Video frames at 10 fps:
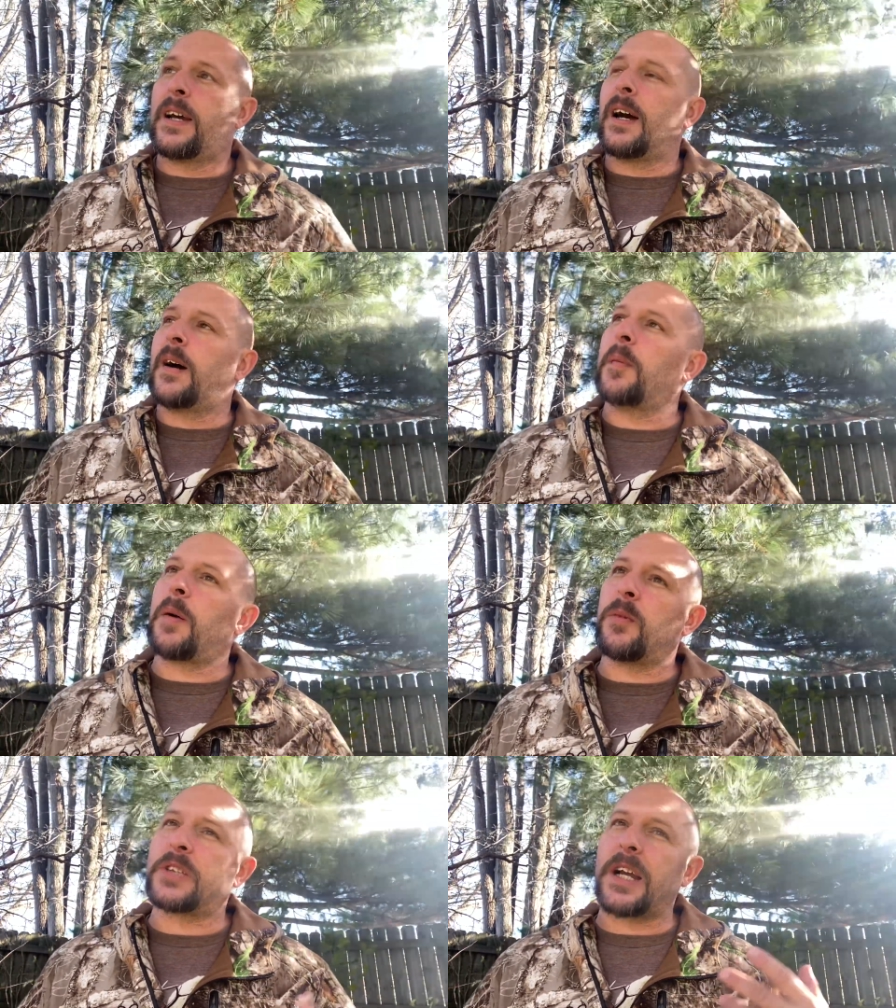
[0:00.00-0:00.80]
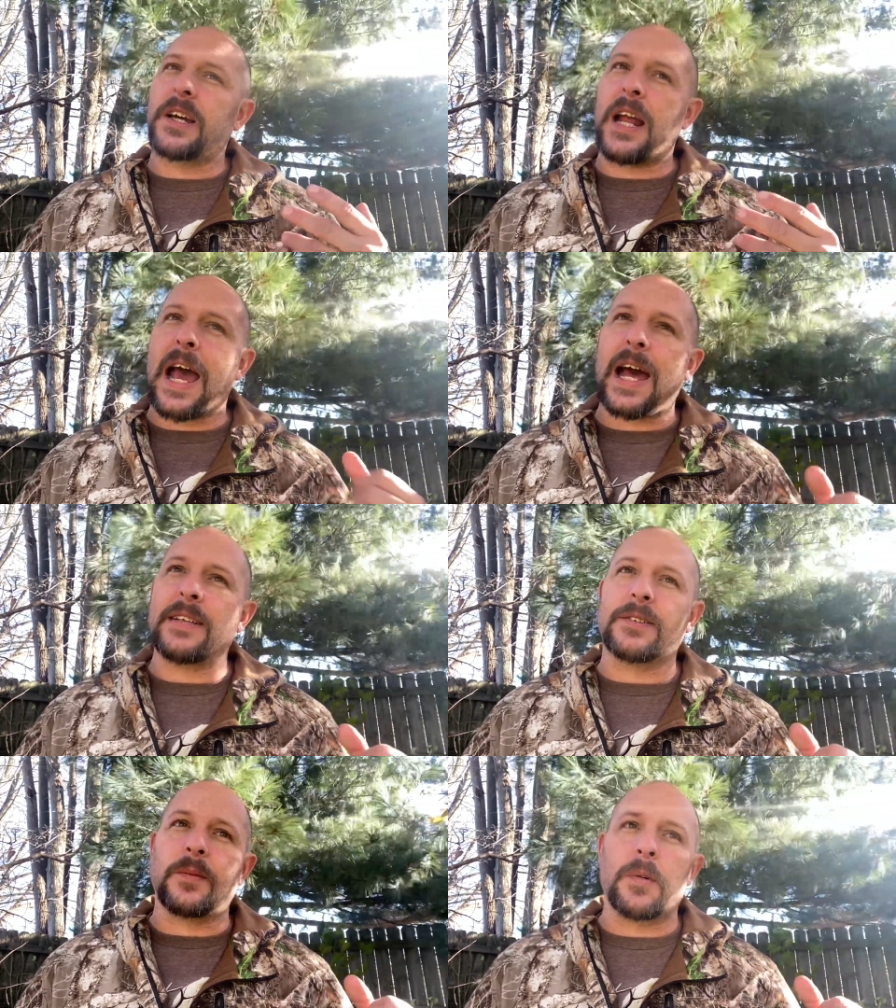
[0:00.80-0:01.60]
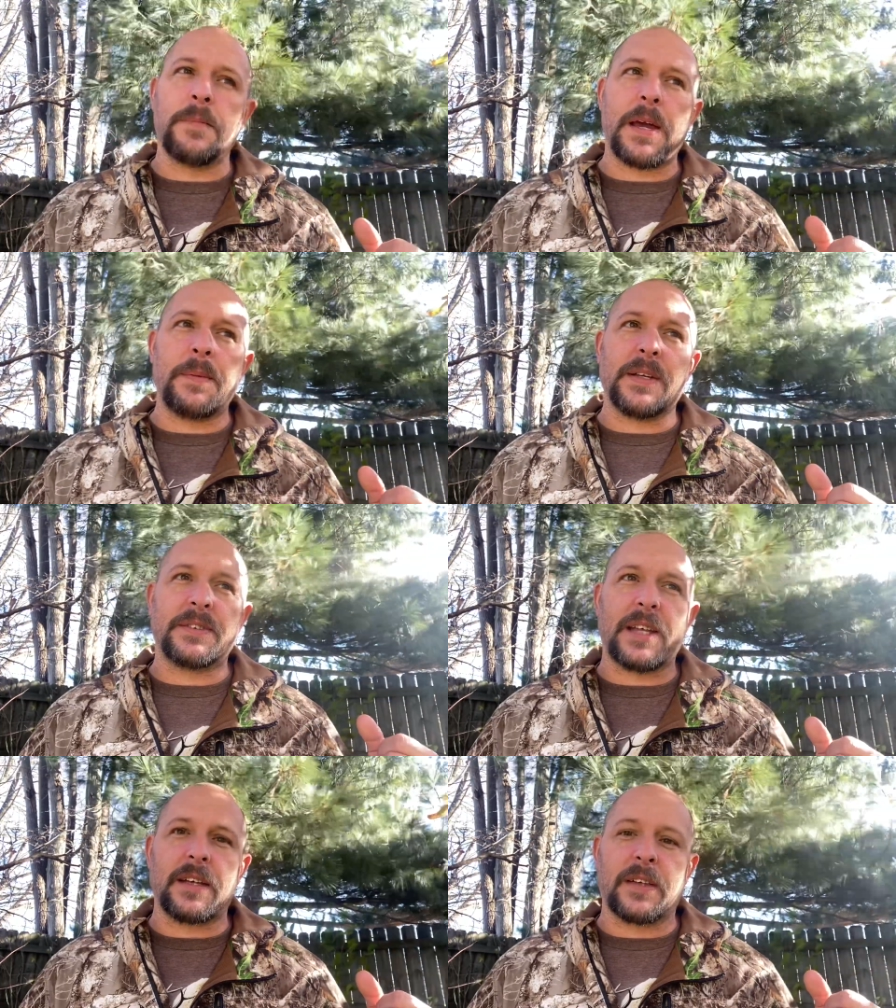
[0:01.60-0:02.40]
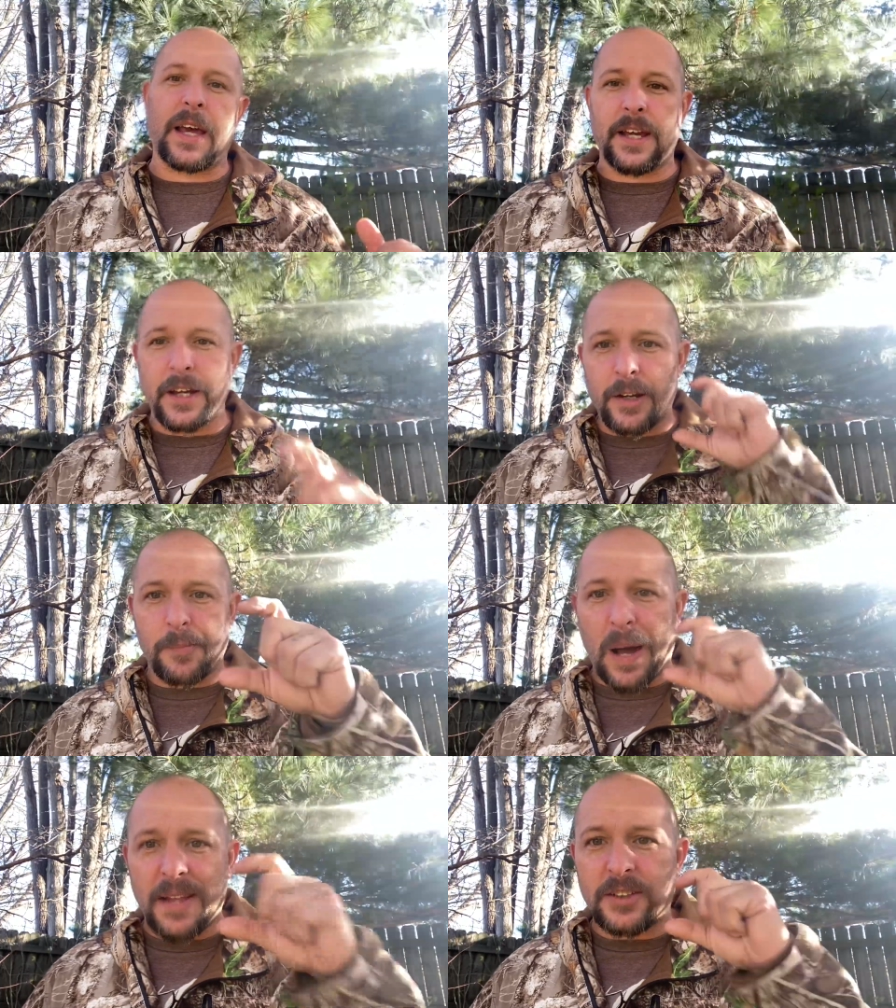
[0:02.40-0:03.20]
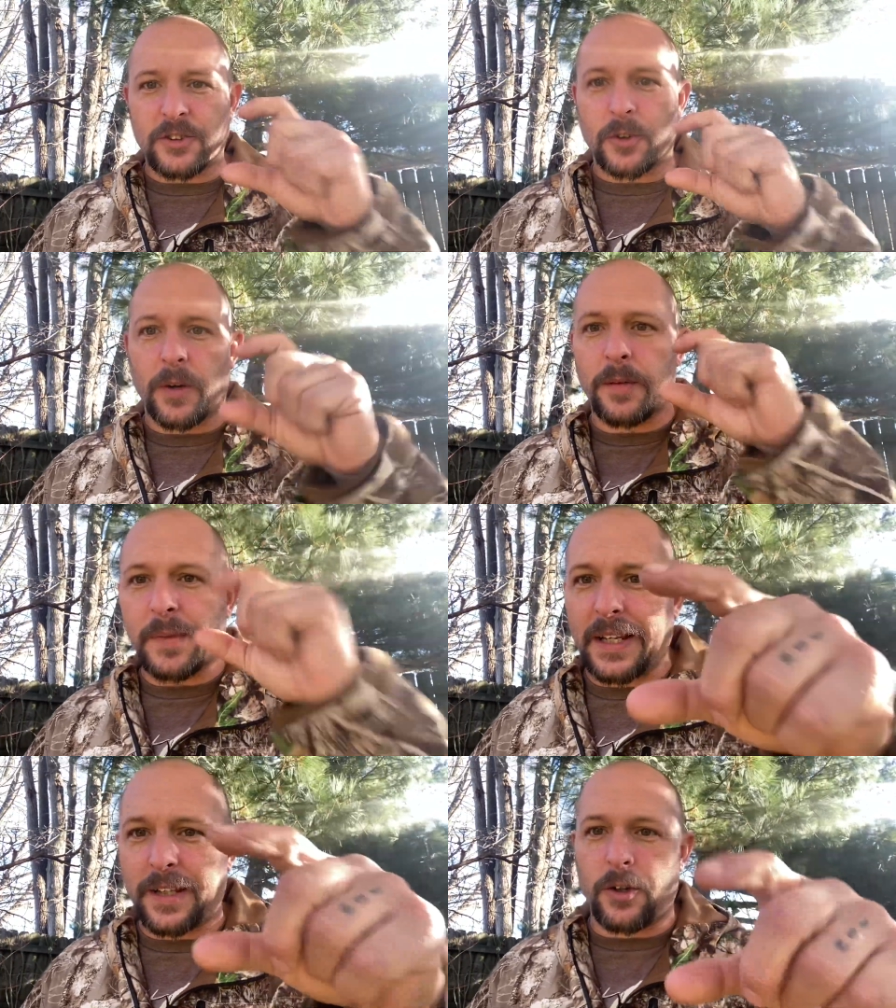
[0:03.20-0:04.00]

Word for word: Um, I wish I could have had someone make say like, here, buy this Sawyer Mini.